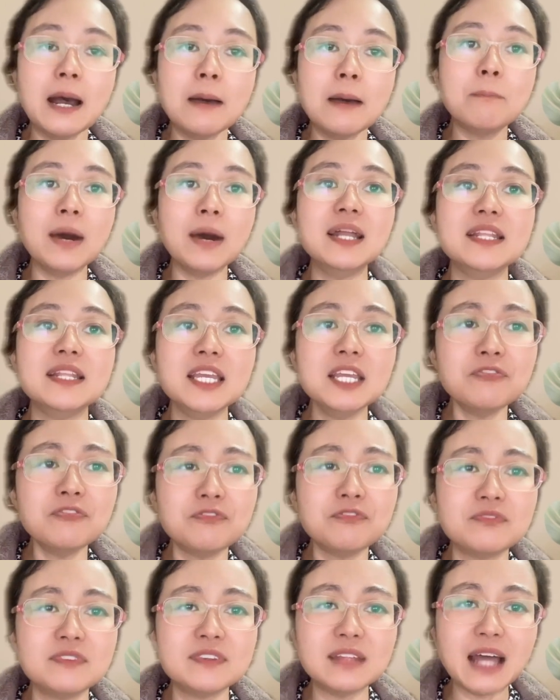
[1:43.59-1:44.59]
But
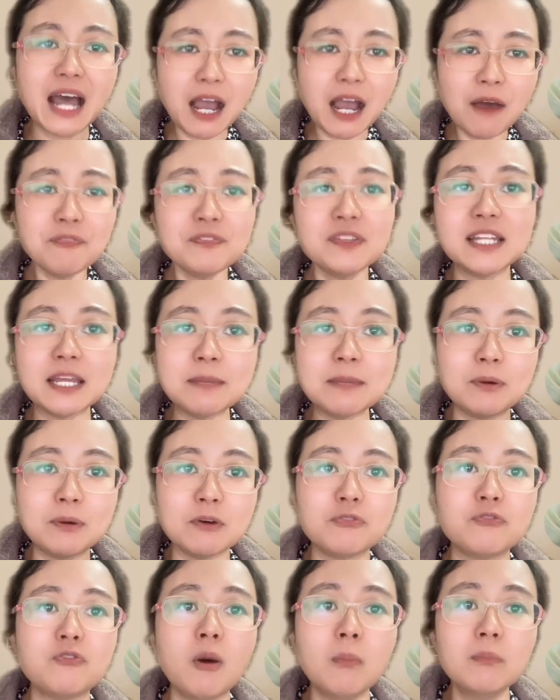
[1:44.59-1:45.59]
if after they
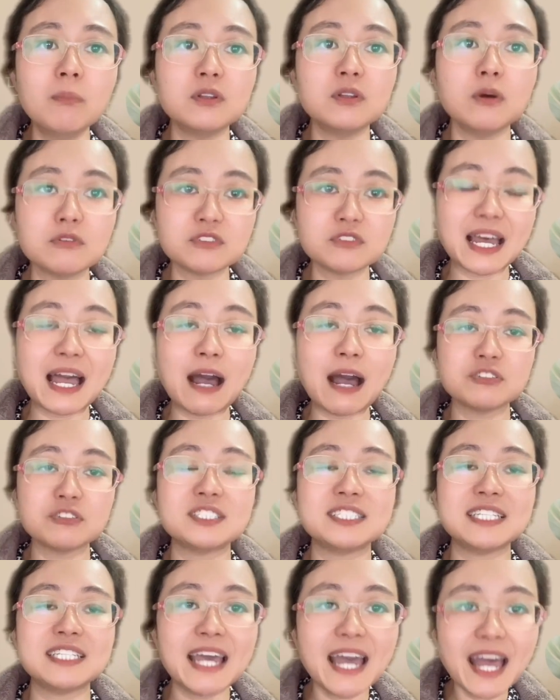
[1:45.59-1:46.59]
perform those
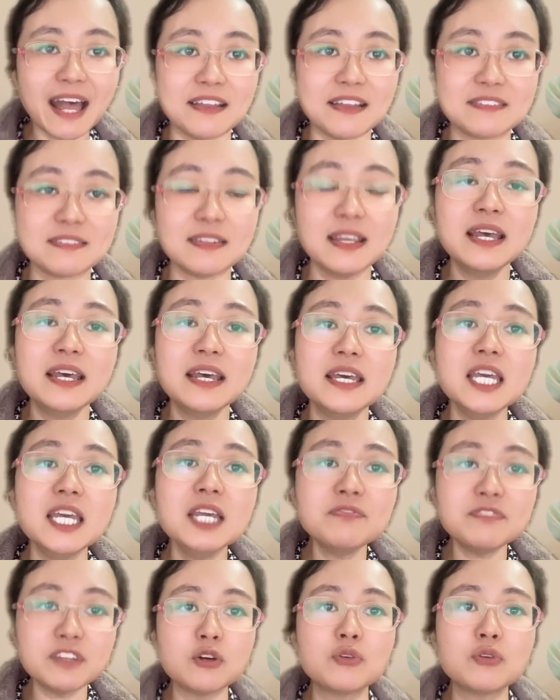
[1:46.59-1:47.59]
health tests,
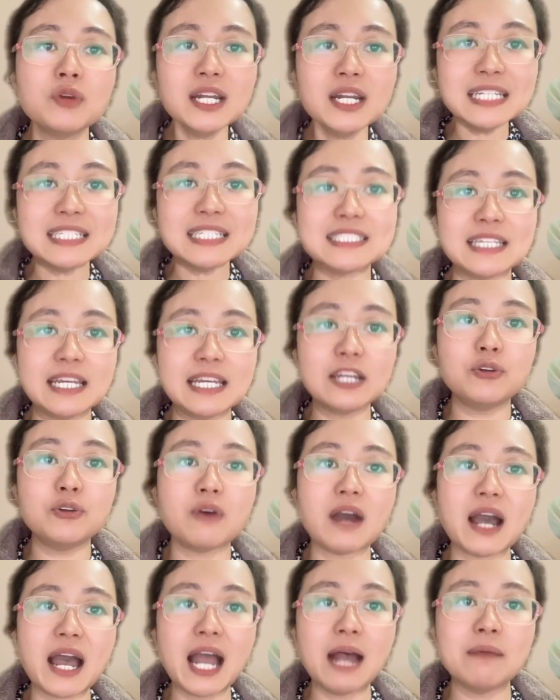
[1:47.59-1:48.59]
if they really think
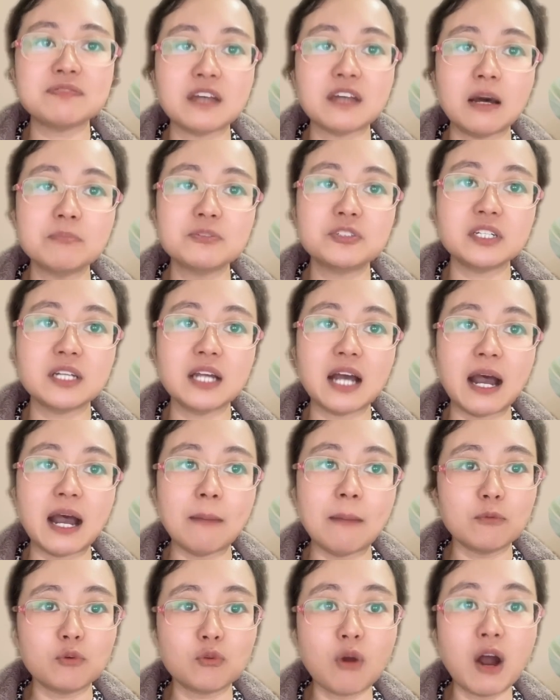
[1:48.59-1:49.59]
you have something
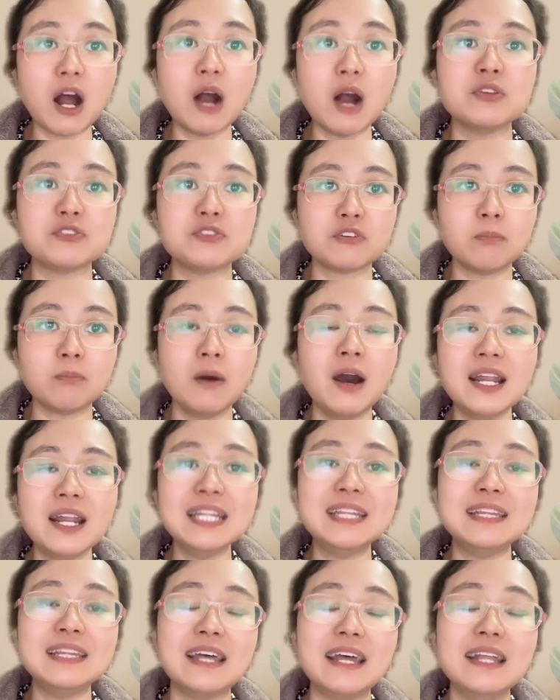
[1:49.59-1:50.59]
wrong with your
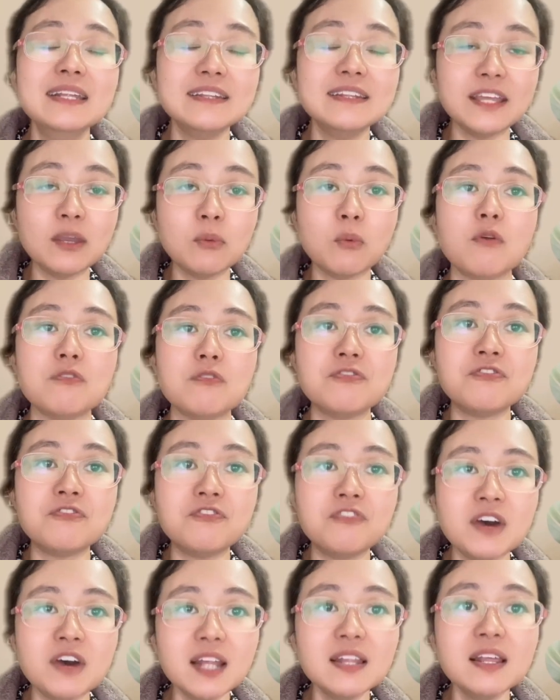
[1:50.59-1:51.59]
body, then they will
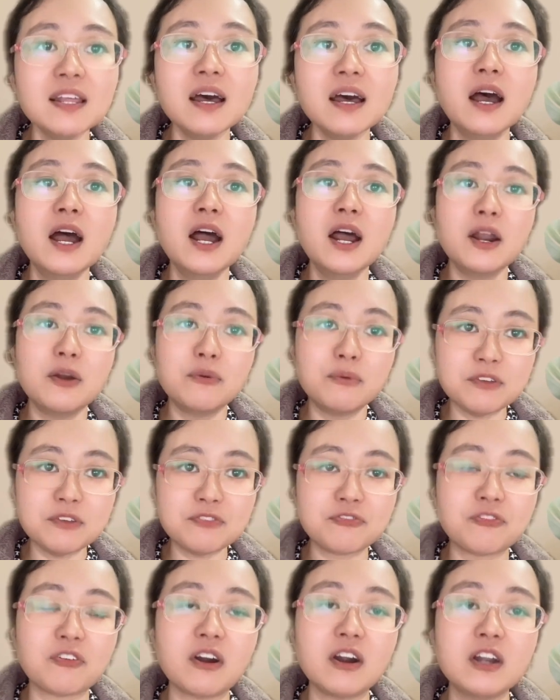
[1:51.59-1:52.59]
further
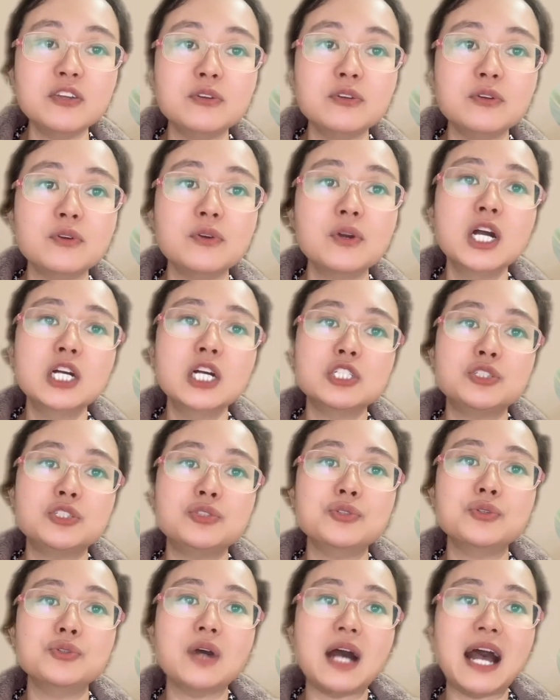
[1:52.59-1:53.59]
refer you
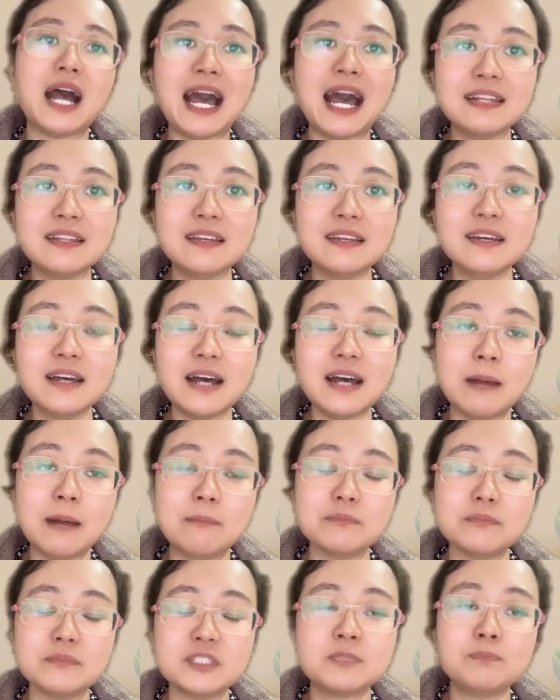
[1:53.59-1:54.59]
to
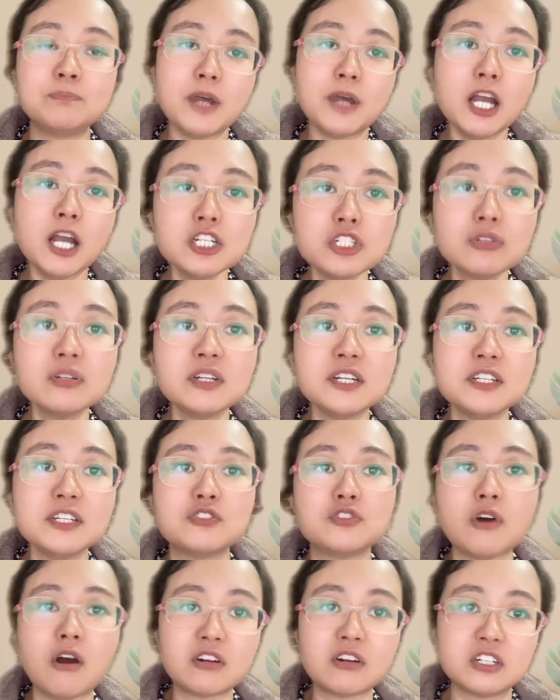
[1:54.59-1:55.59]
other
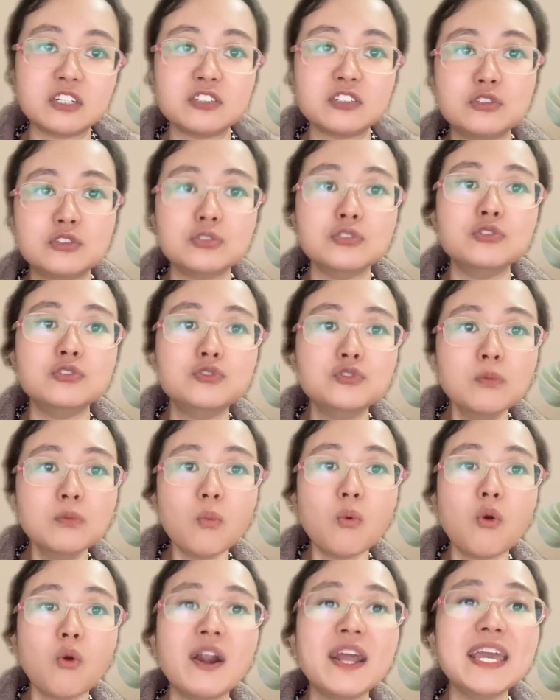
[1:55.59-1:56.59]
specialist doctors to do
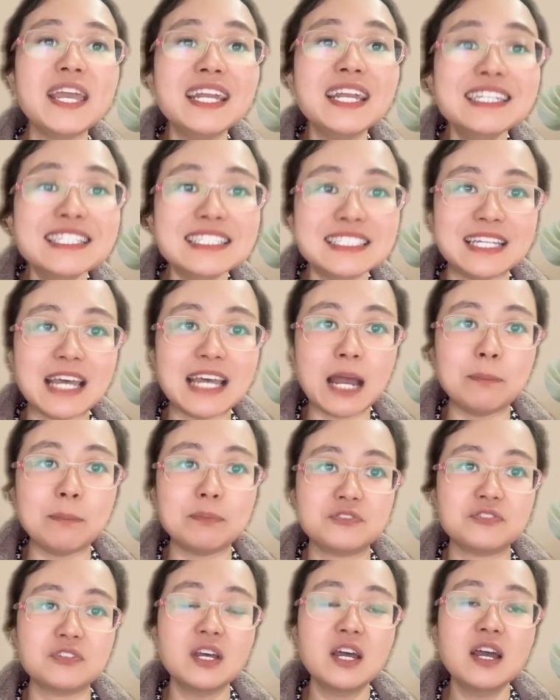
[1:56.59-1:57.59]
more
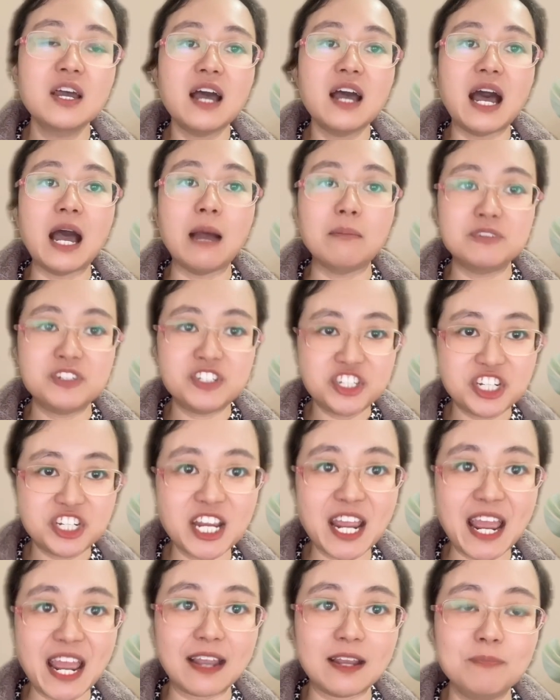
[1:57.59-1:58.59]
in-depth
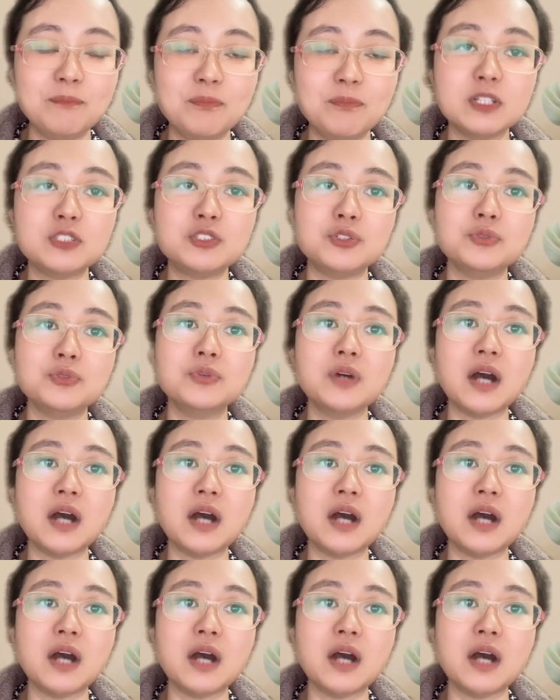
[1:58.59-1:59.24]
check to